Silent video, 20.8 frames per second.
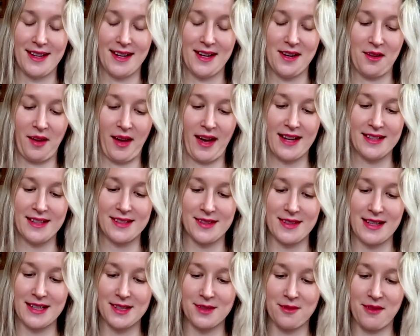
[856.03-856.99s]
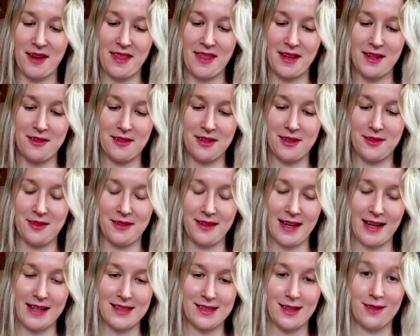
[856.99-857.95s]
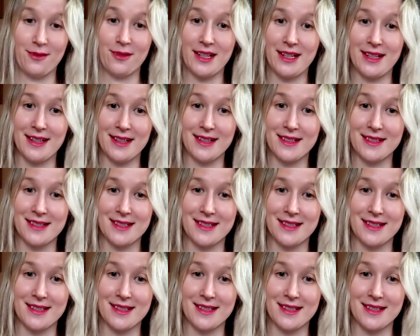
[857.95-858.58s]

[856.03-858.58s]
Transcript: Okay, so that's the way that you're utilizing readings,